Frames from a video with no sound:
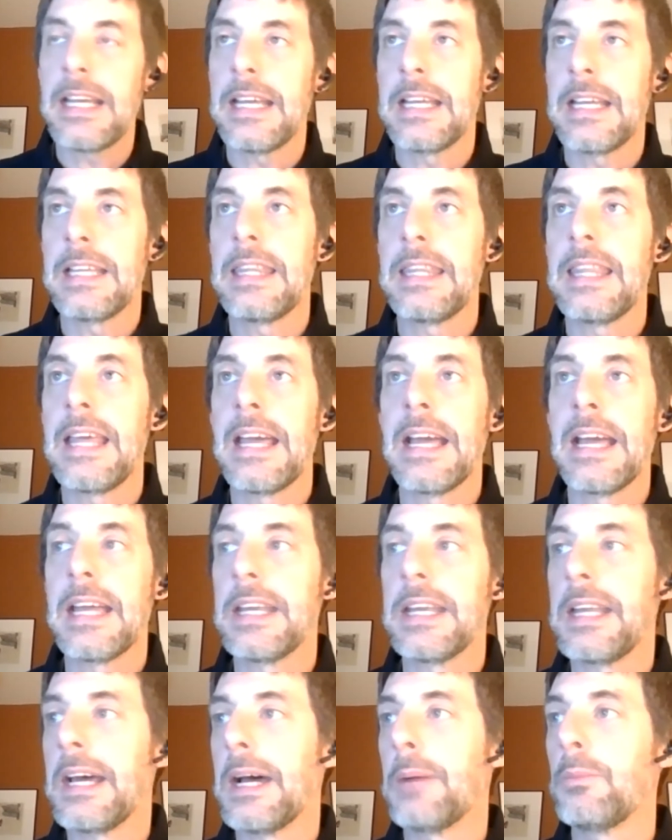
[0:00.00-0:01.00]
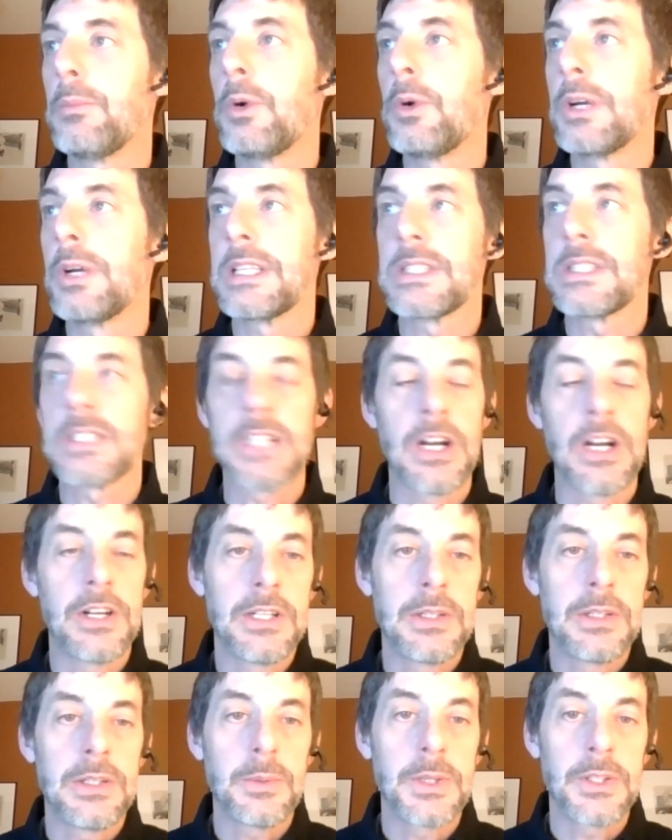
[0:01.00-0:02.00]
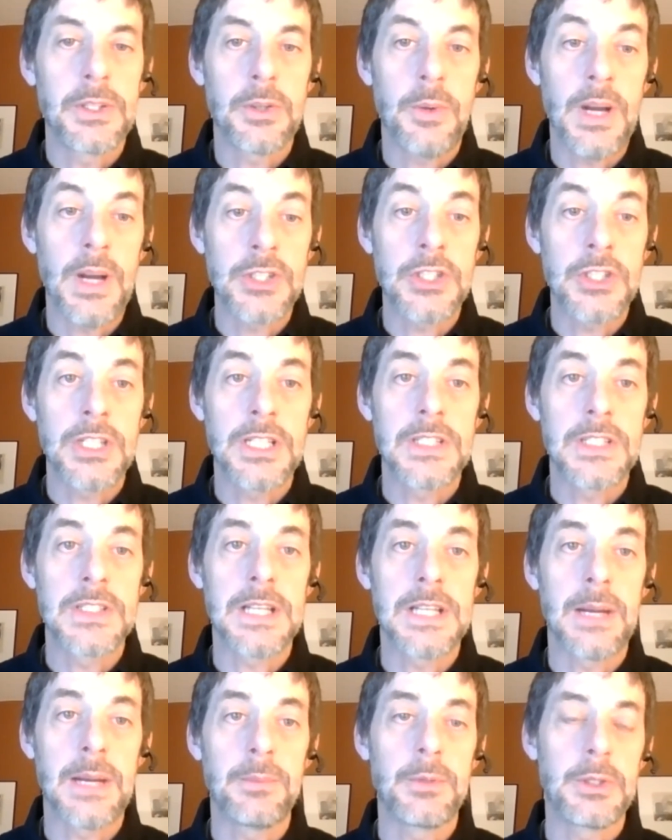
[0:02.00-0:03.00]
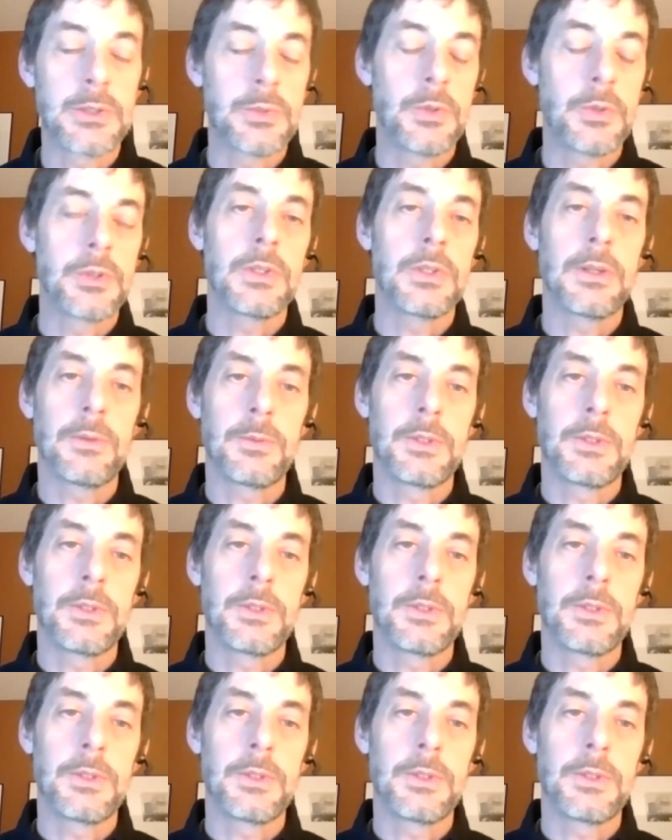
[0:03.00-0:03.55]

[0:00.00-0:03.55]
and then we'll get started with questions, which will